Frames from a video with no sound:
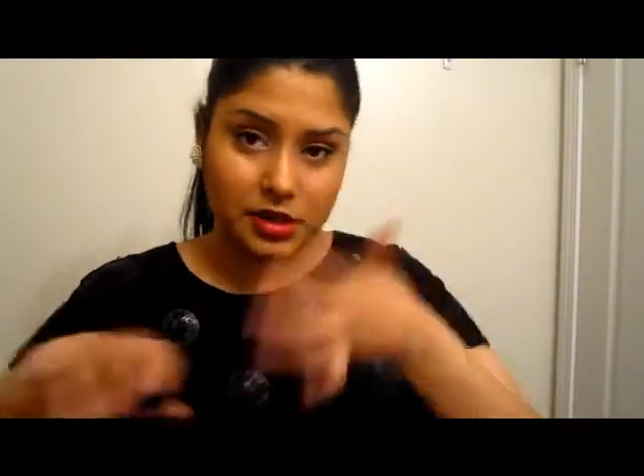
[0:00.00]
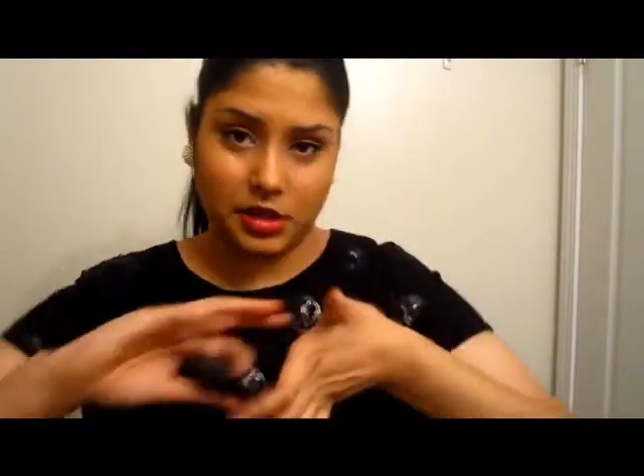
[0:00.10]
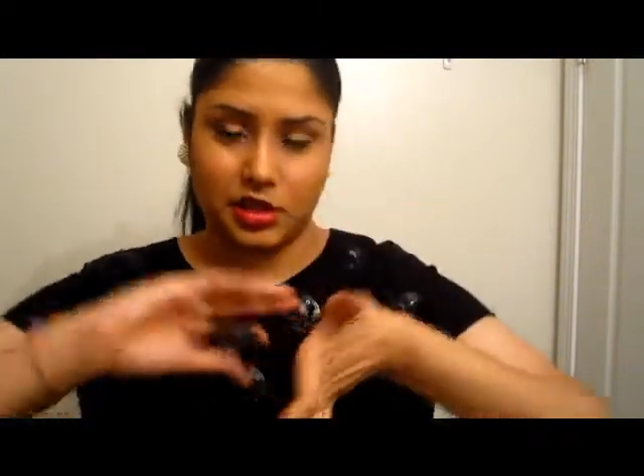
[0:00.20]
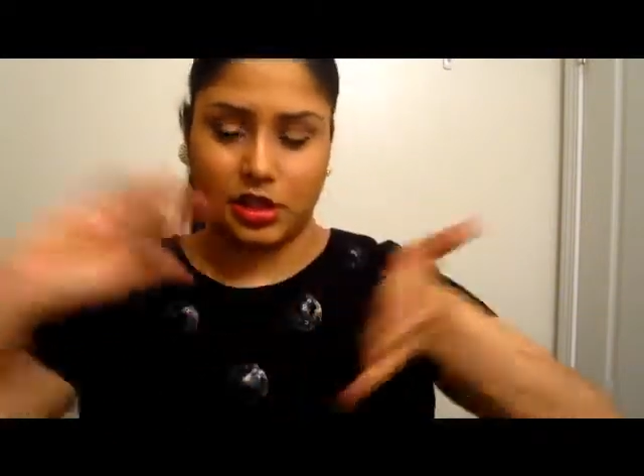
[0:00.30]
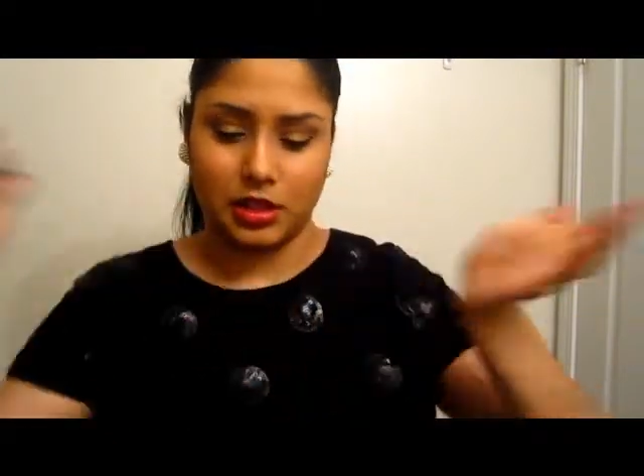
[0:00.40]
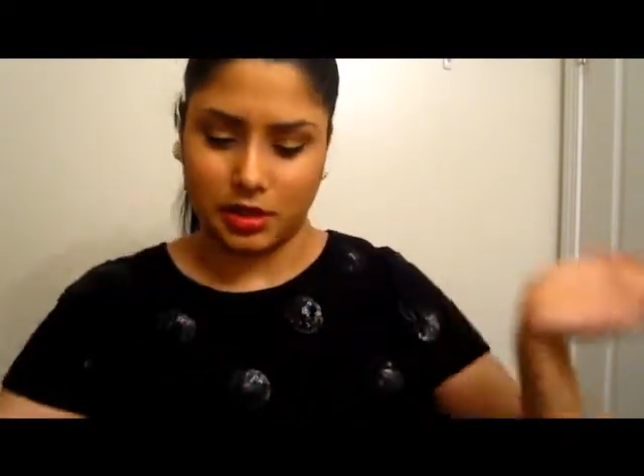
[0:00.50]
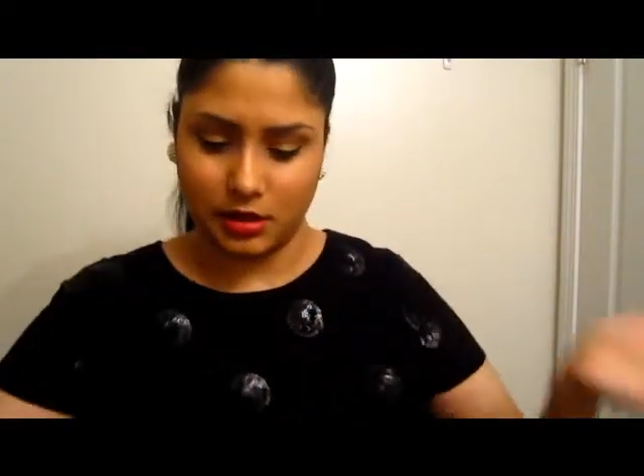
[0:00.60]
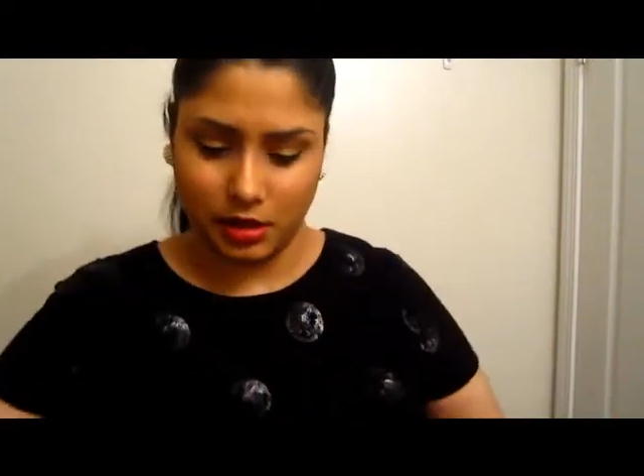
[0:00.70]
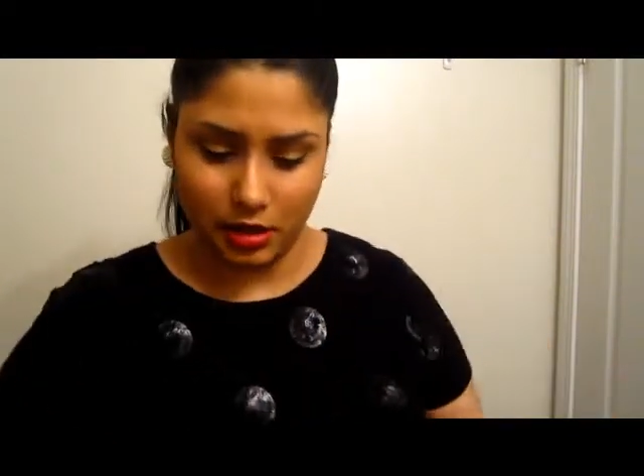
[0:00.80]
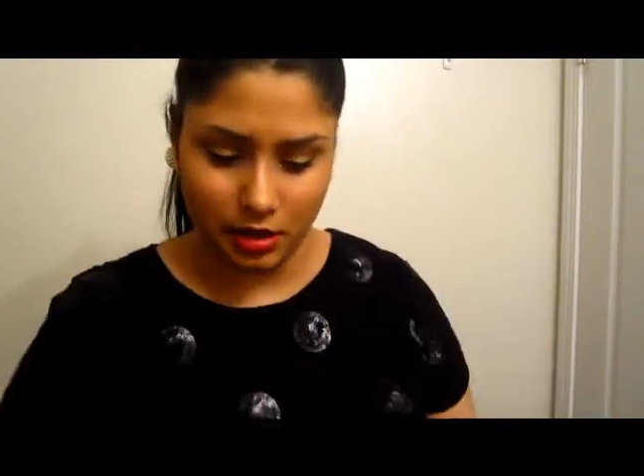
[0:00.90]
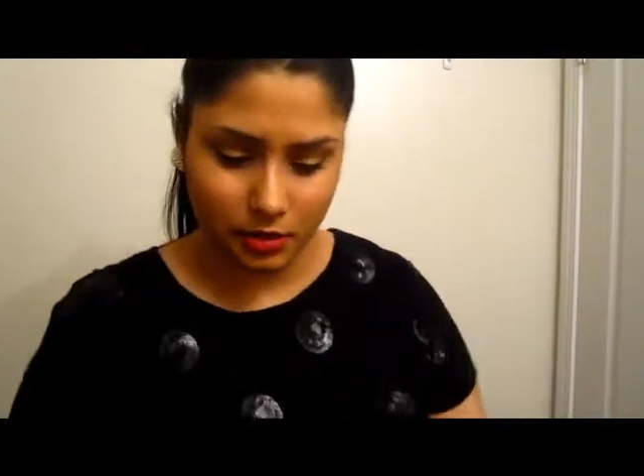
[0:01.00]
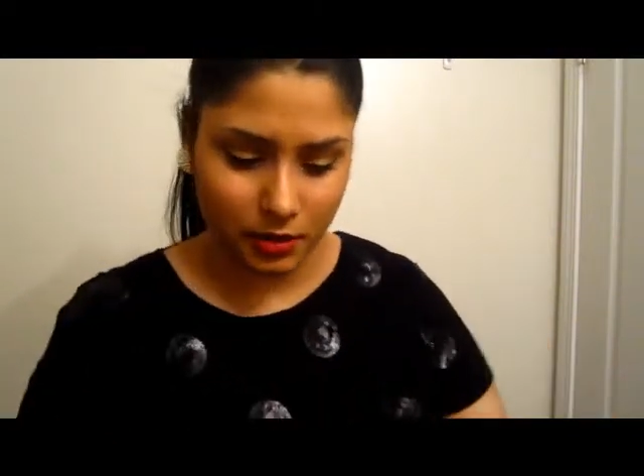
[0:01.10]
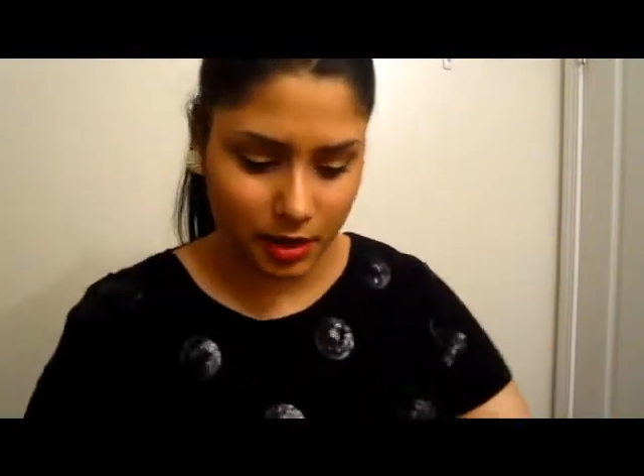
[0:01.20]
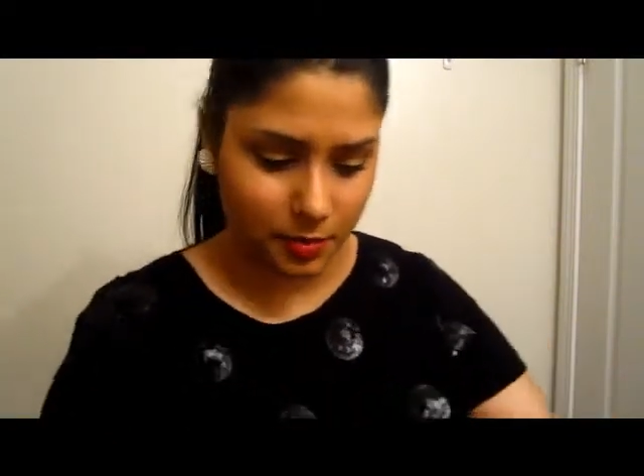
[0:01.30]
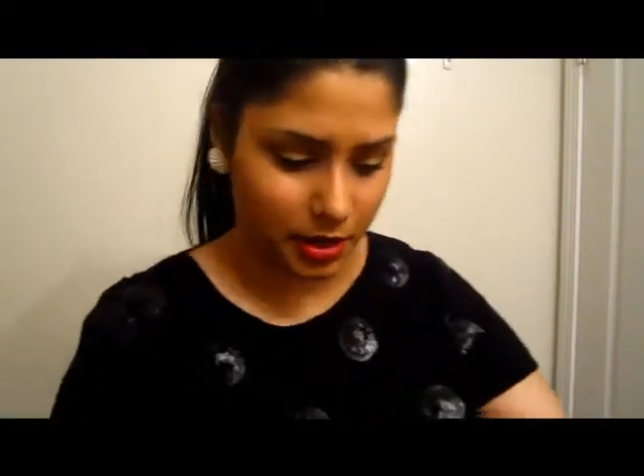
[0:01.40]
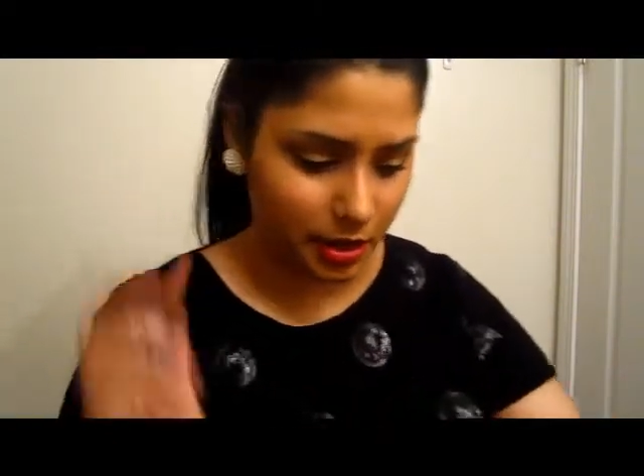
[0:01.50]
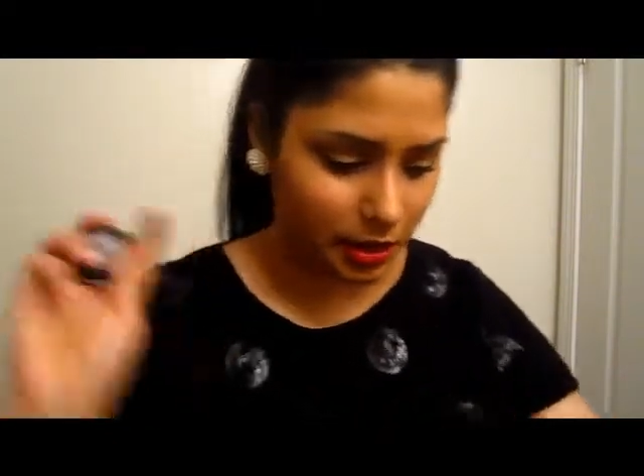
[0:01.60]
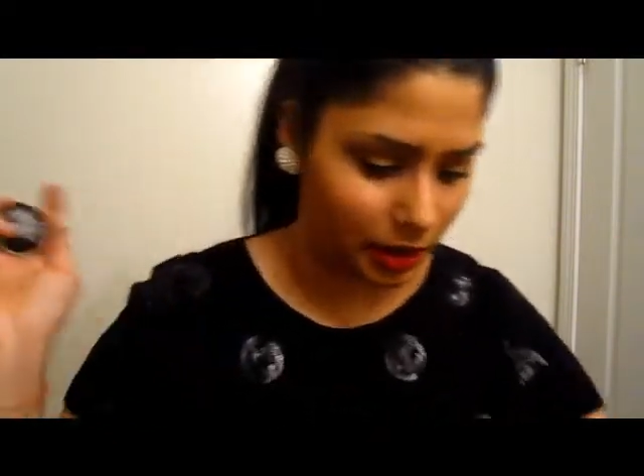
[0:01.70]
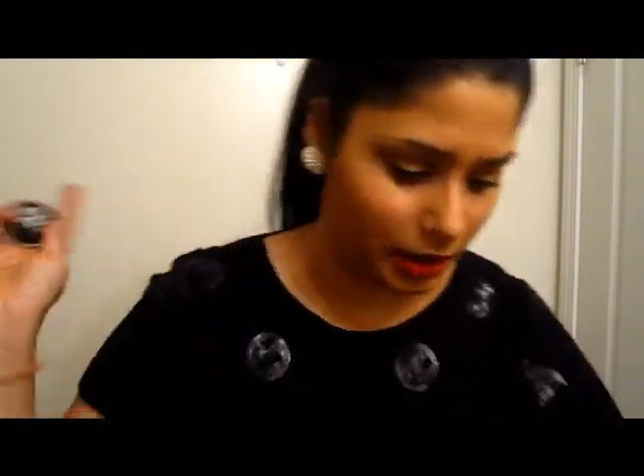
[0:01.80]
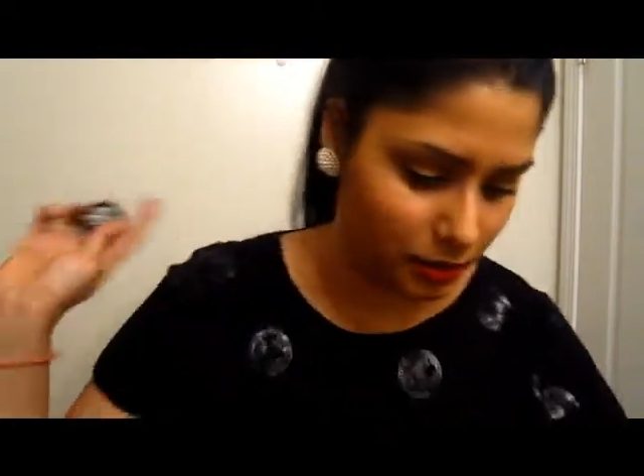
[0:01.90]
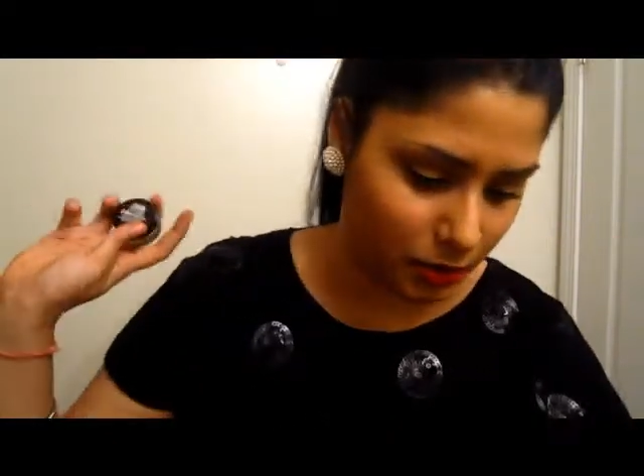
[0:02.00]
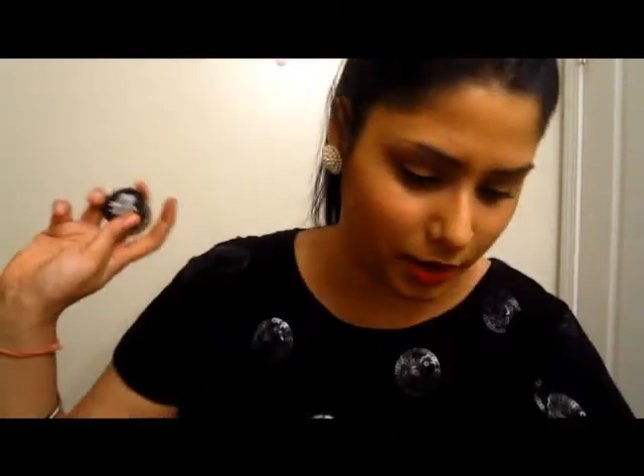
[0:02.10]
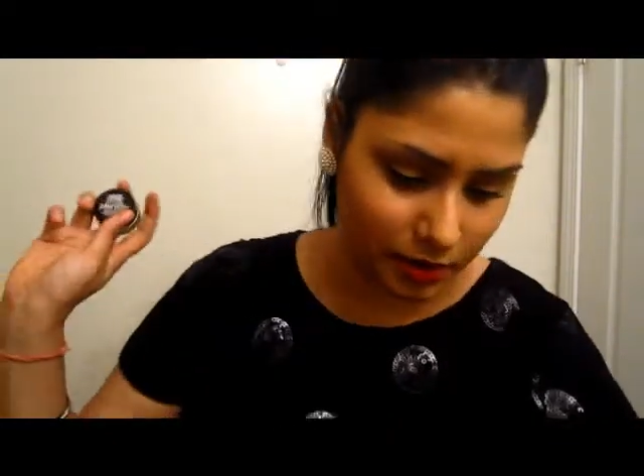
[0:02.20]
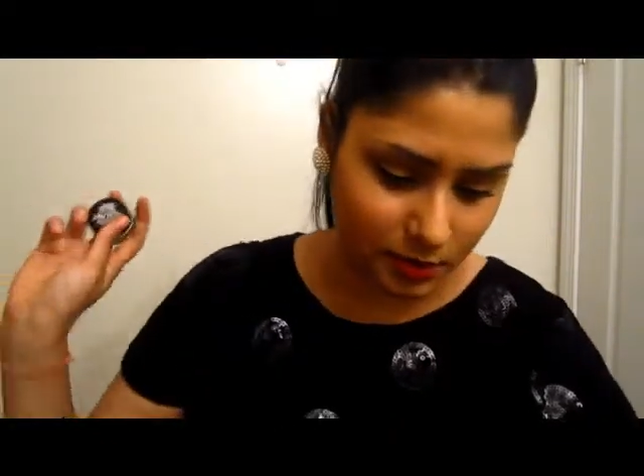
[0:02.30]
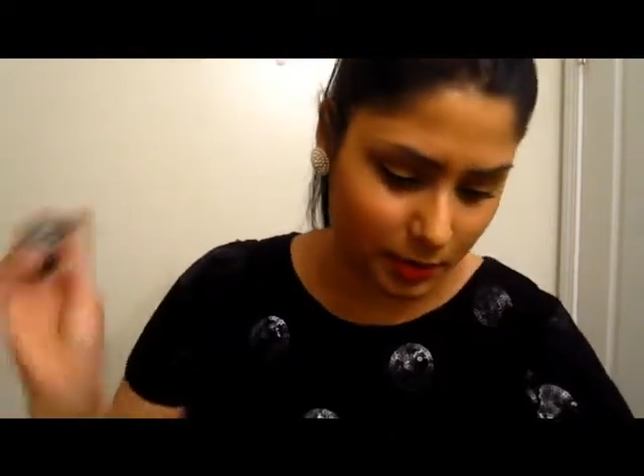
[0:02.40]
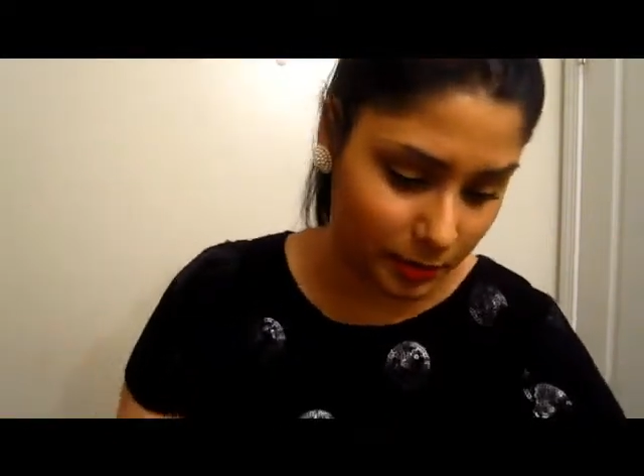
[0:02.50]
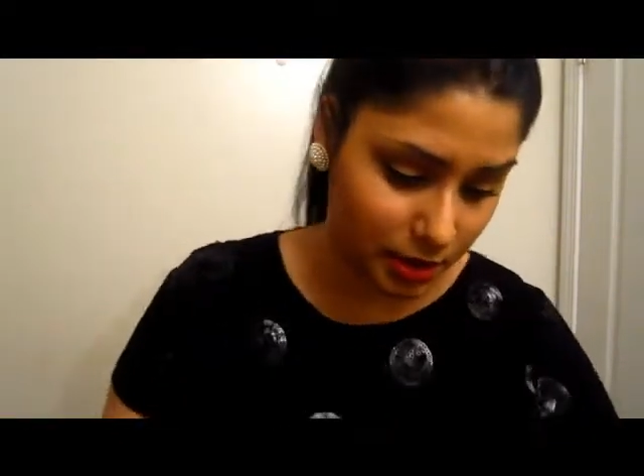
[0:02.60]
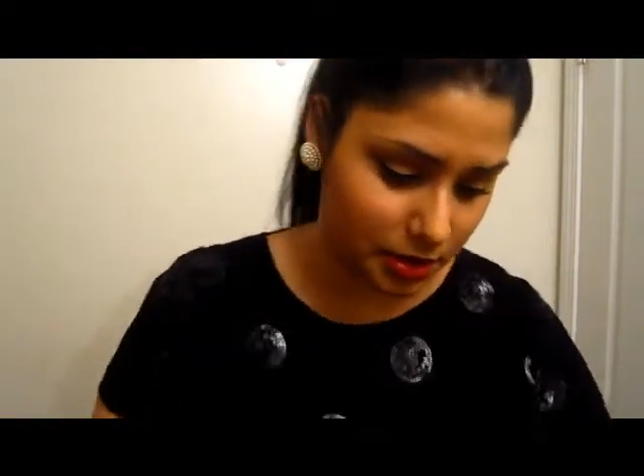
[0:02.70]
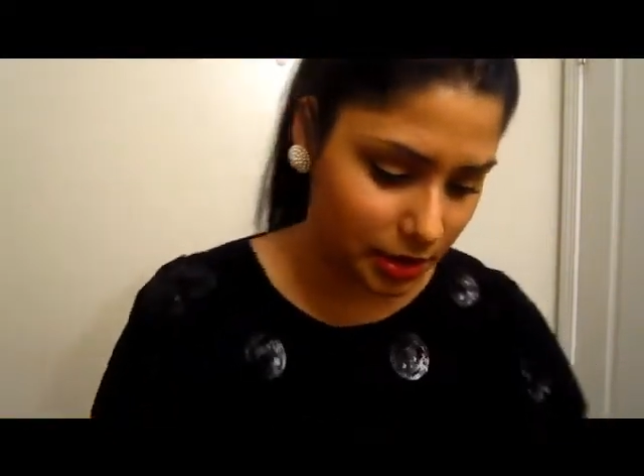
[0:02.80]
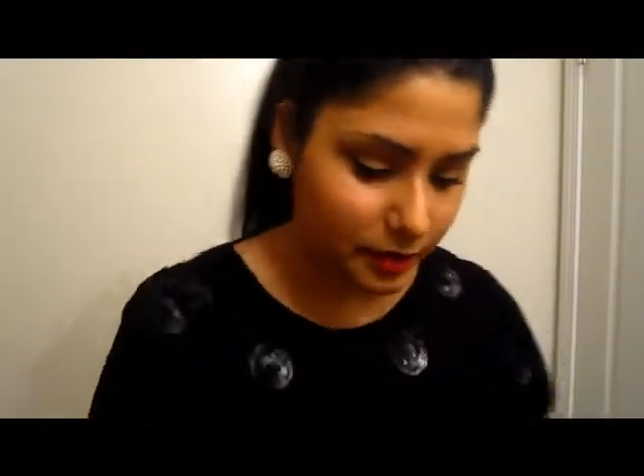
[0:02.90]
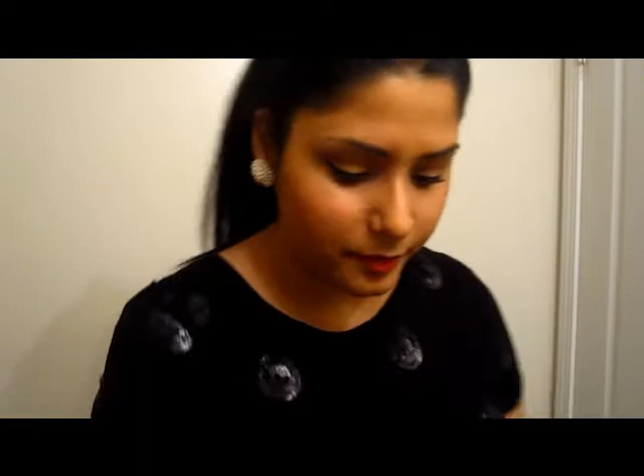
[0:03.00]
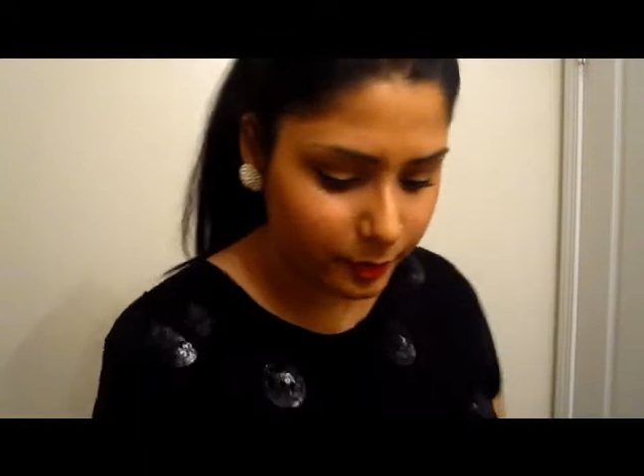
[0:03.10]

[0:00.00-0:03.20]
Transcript: It's just really pretty and I wear this when I'm lazy